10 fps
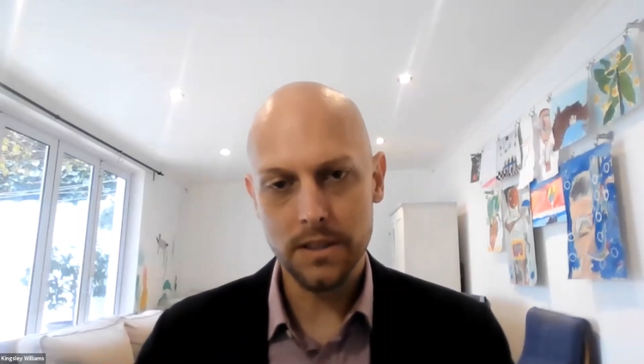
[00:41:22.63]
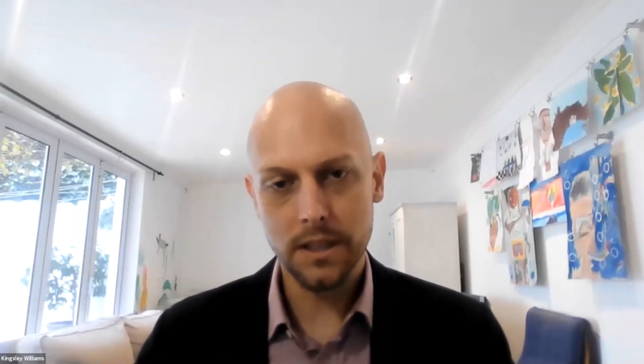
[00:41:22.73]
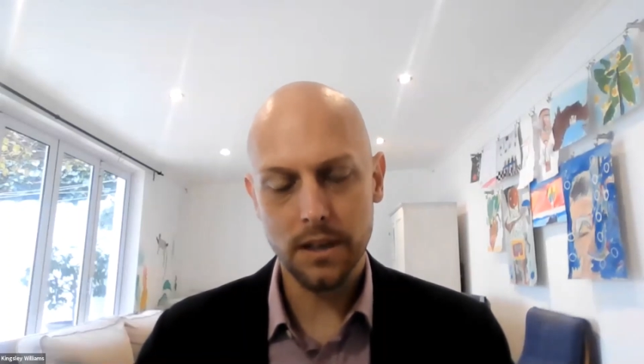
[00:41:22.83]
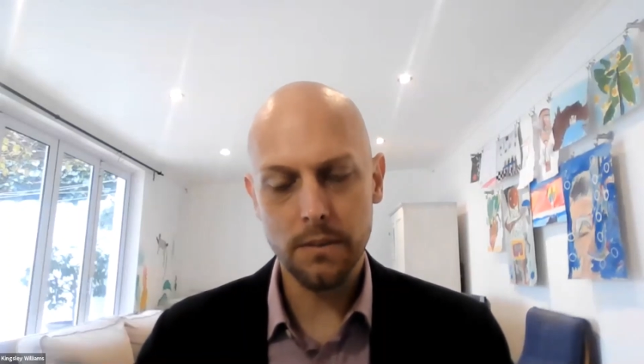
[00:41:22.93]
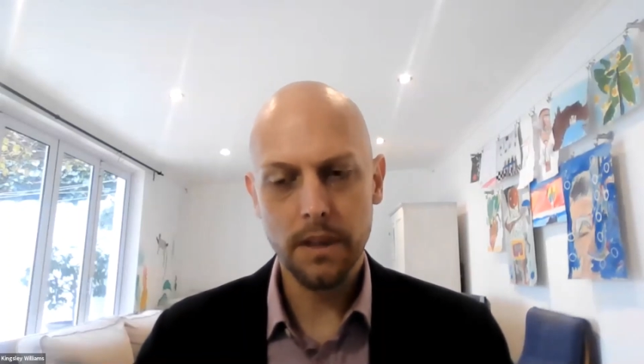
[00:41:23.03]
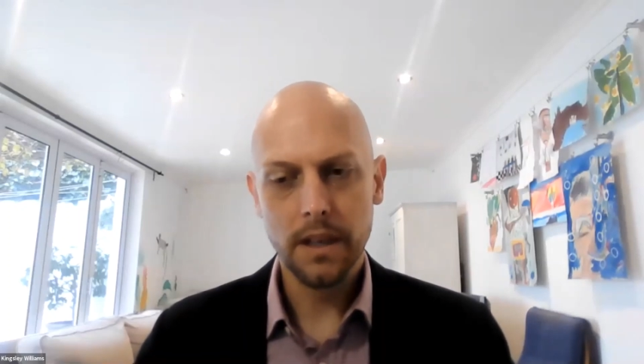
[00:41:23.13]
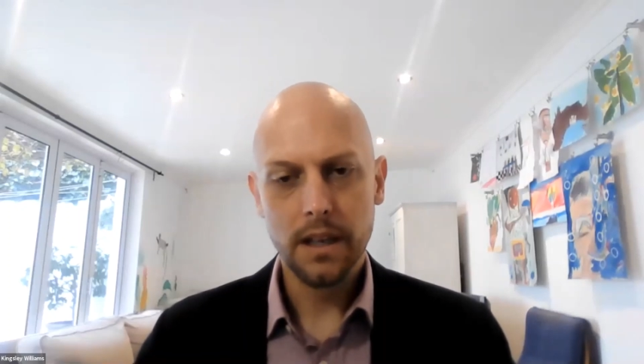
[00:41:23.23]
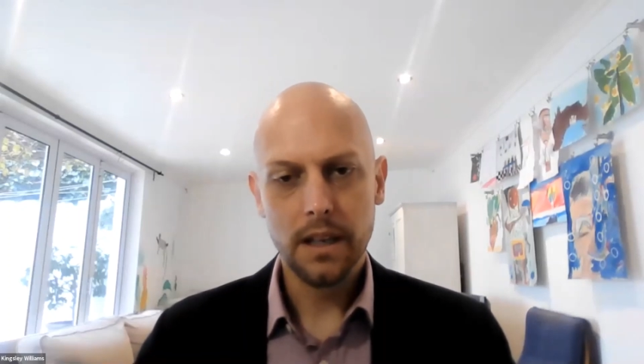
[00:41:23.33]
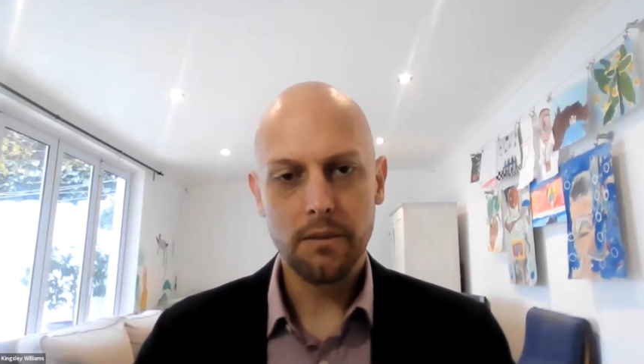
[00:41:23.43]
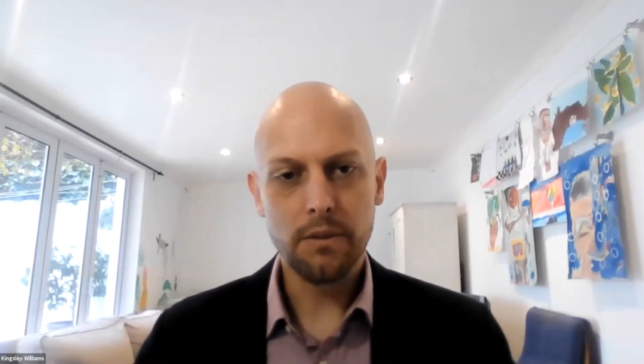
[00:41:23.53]
So
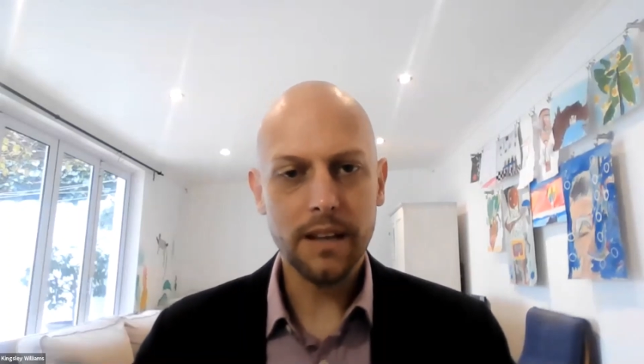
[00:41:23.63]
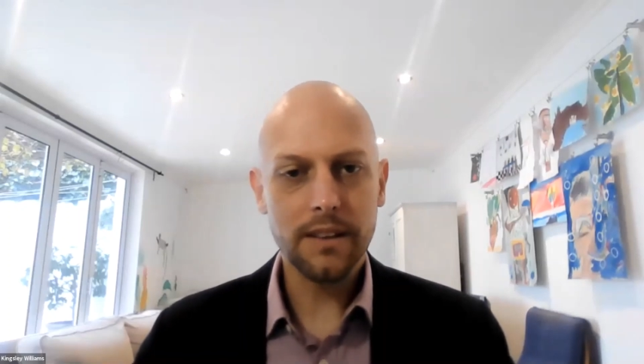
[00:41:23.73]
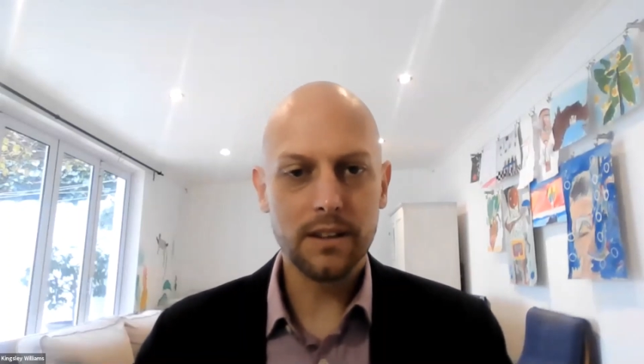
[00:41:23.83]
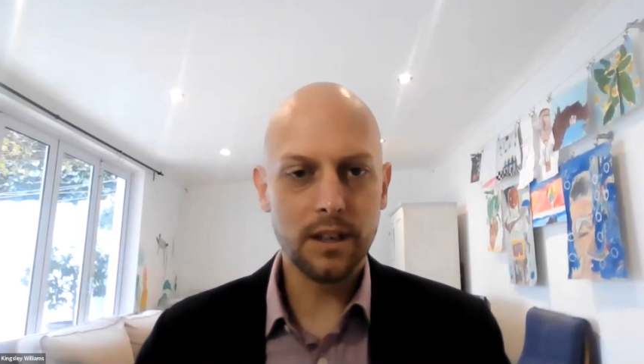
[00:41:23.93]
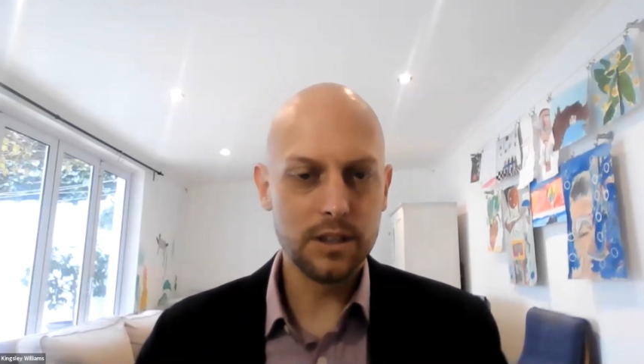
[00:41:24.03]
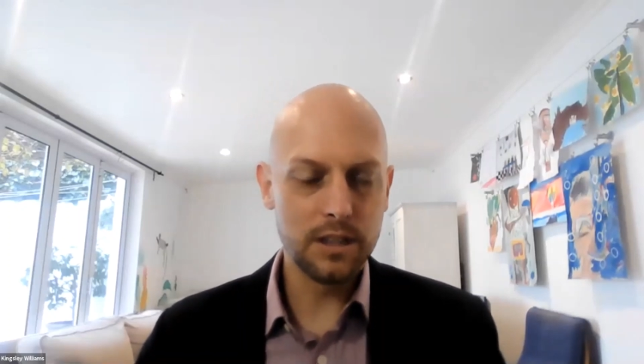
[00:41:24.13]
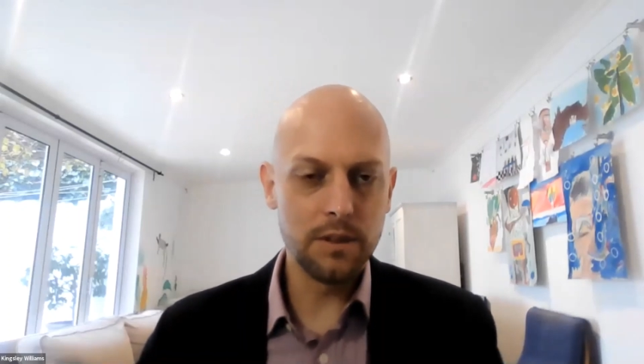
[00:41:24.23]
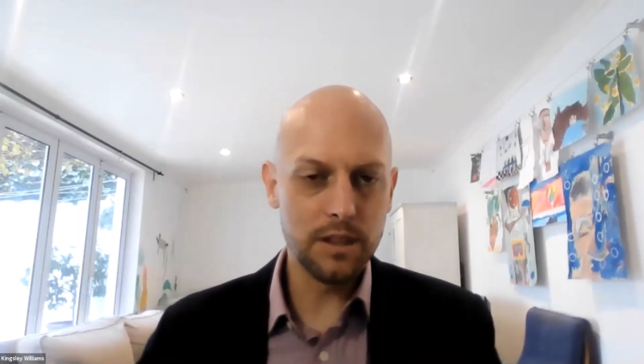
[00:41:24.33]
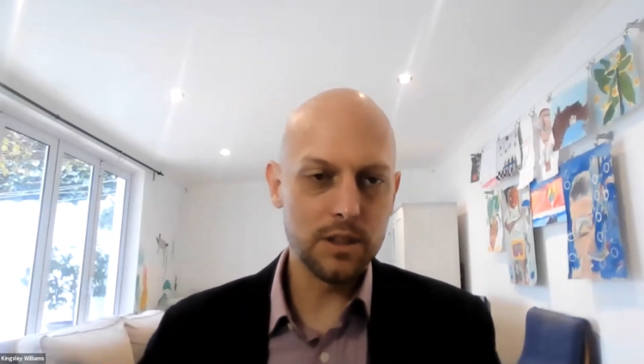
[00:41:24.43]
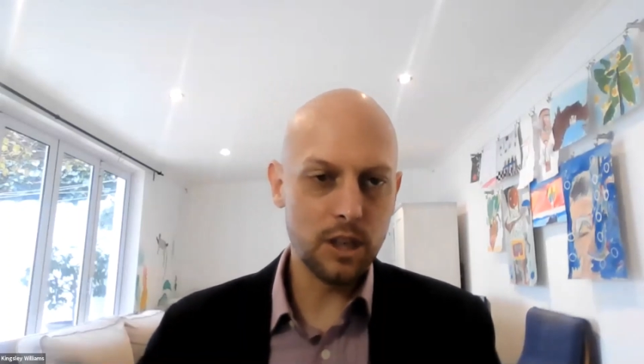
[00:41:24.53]
the fact that those
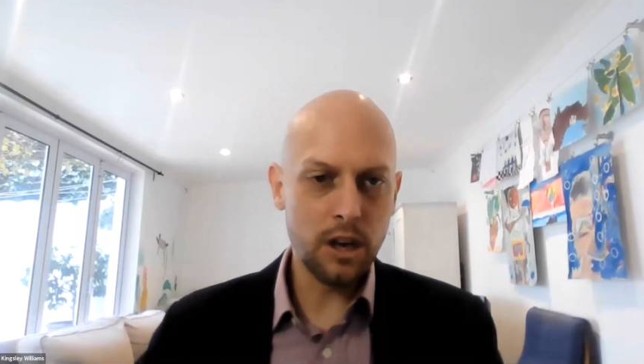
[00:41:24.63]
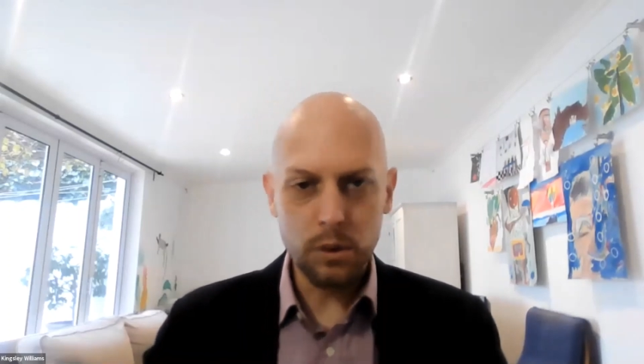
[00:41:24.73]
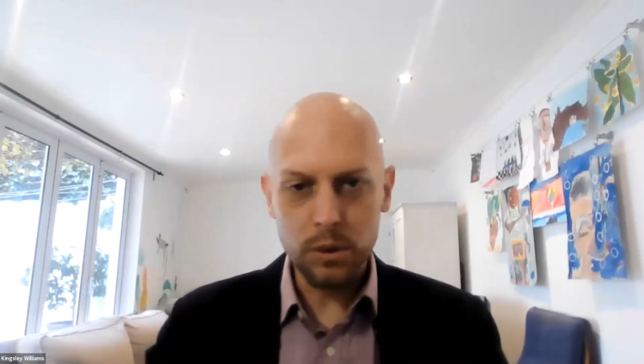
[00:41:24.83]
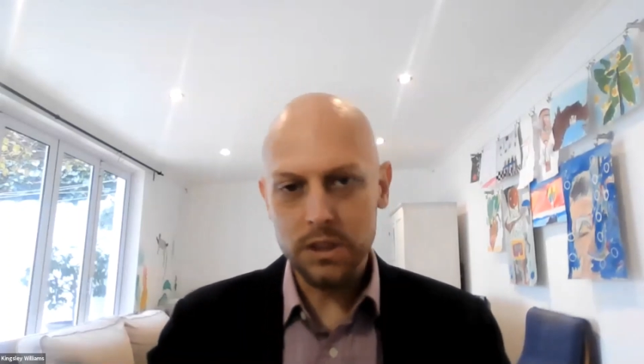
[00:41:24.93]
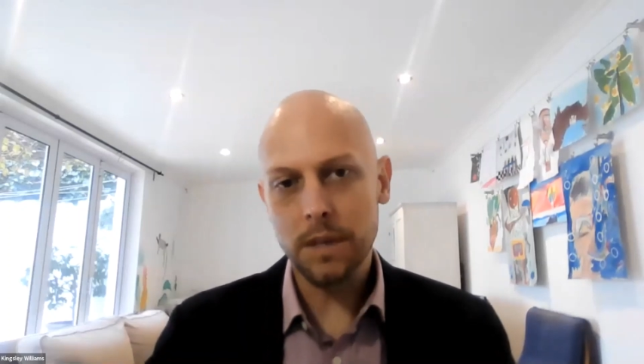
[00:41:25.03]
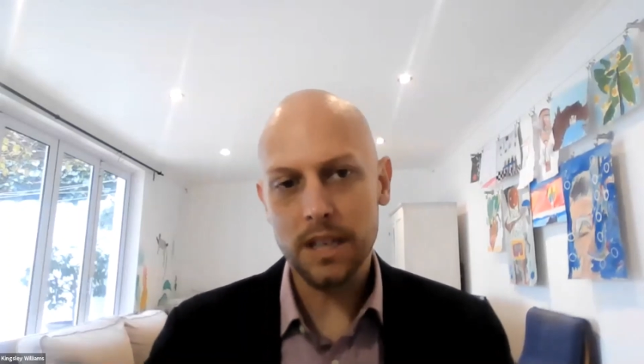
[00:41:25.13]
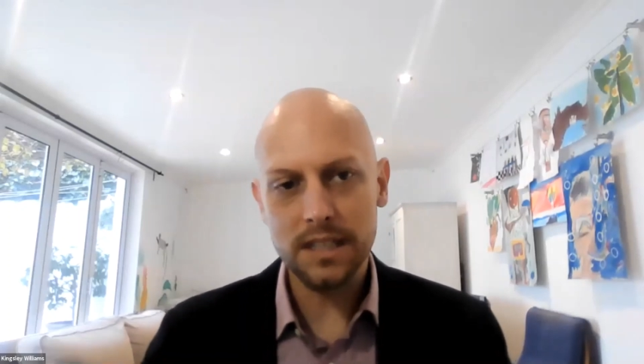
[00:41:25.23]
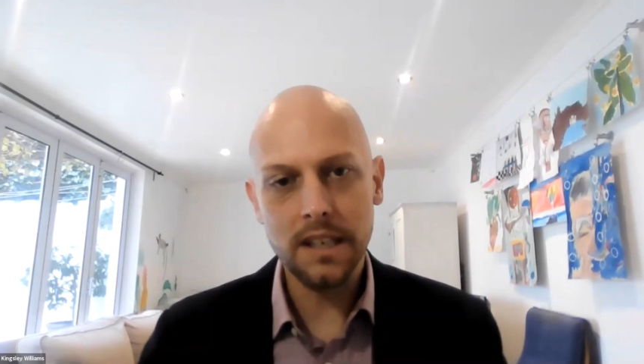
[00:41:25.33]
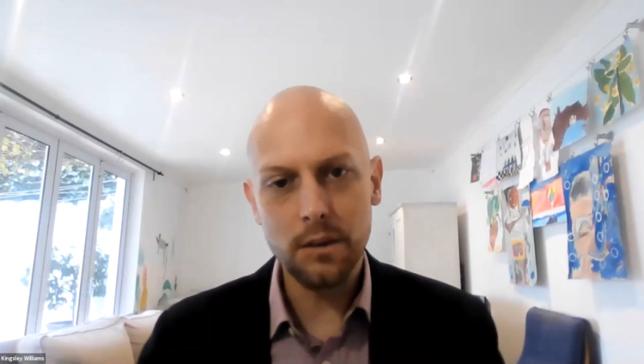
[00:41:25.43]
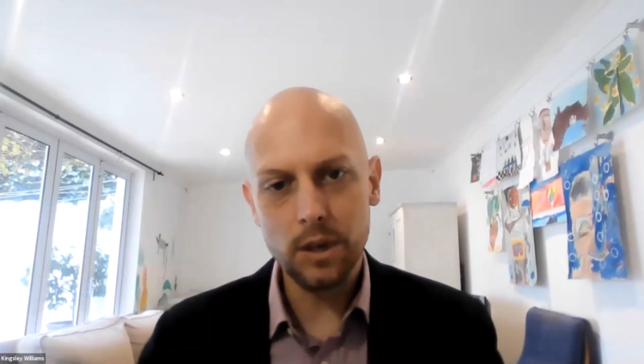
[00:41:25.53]
dividends are
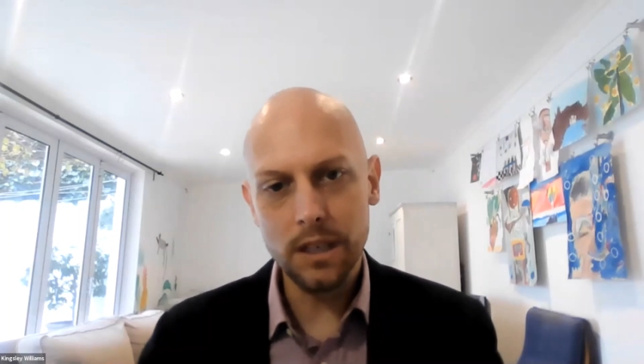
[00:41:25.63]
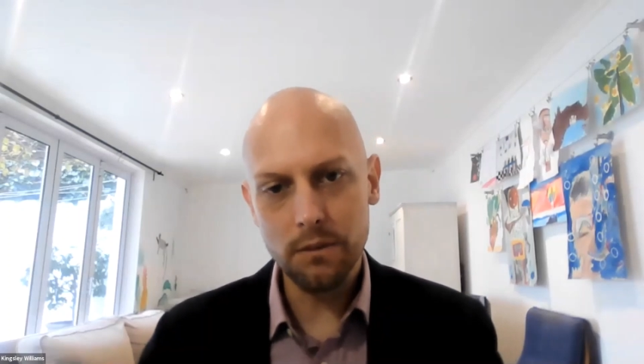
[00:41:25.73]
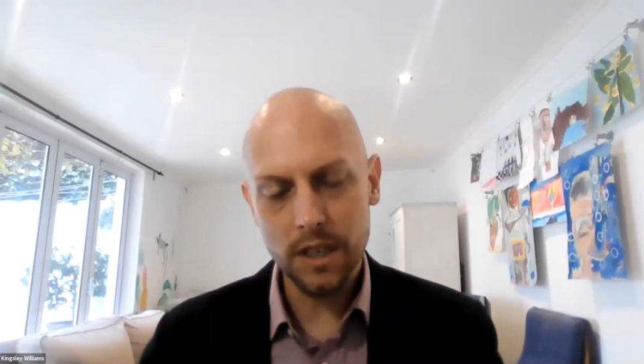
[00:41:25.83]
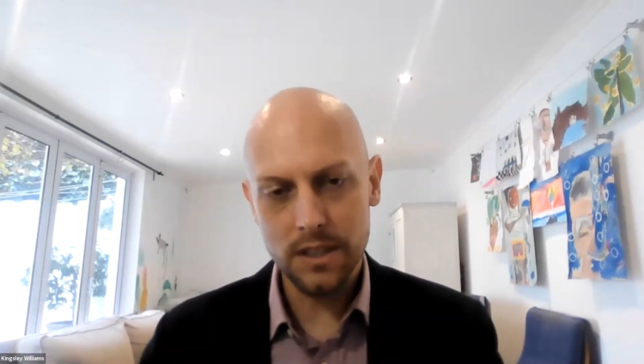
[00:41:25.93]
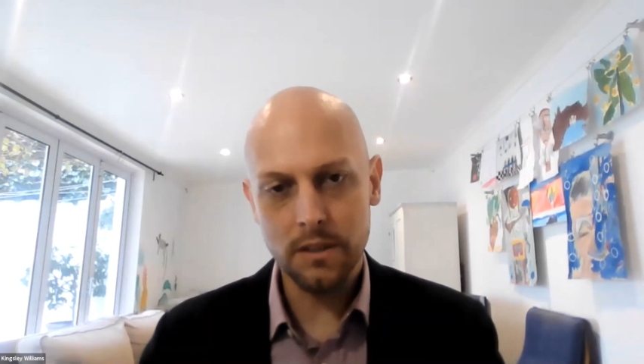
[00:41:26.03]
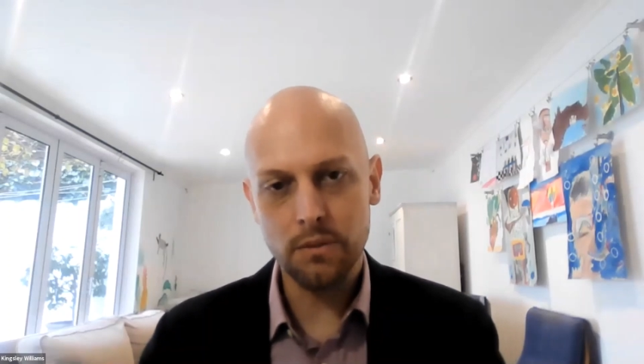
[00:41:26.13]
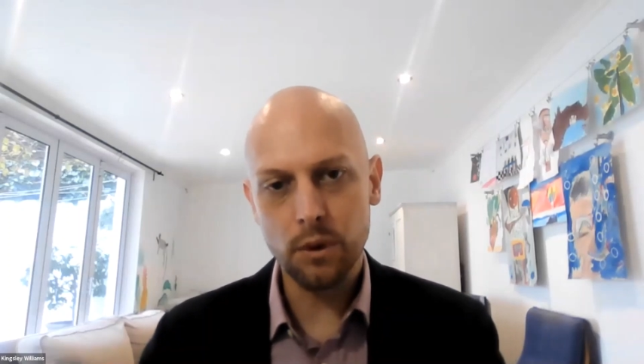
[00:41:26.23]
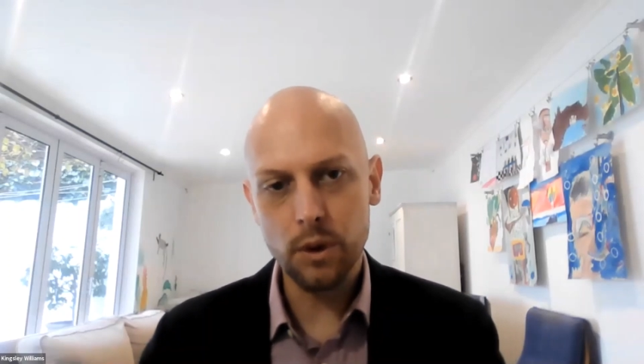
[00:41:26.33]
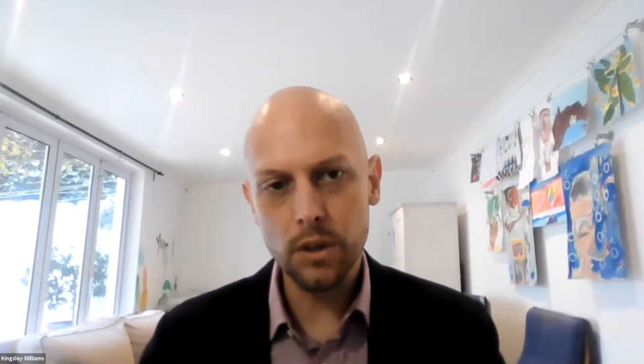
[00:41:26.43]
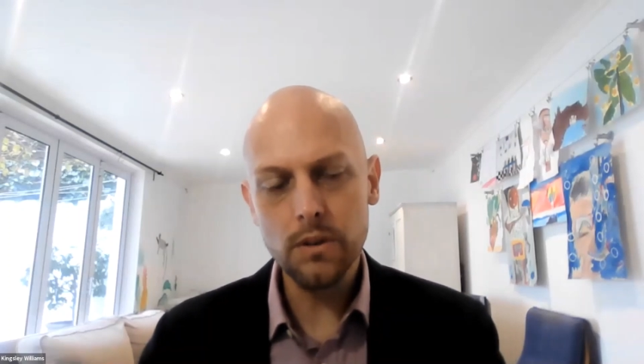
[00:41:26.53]
automatically reinvested
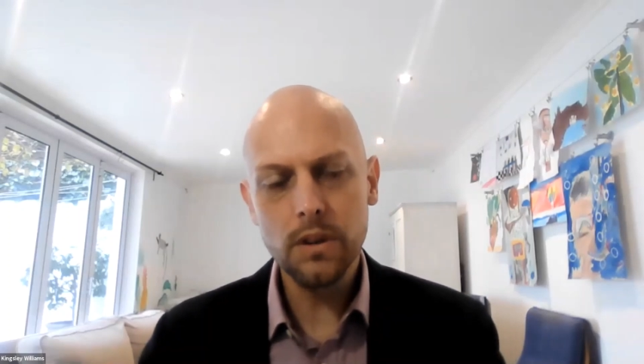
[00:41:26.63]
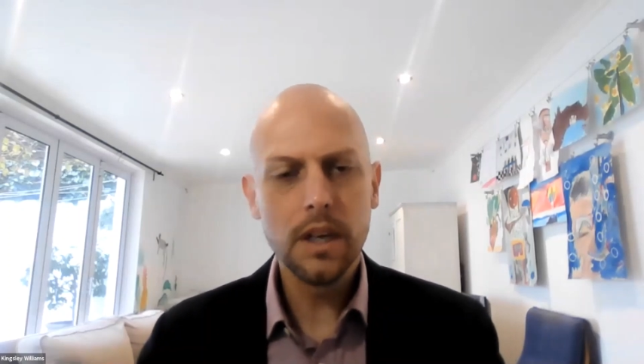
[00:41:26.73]
for you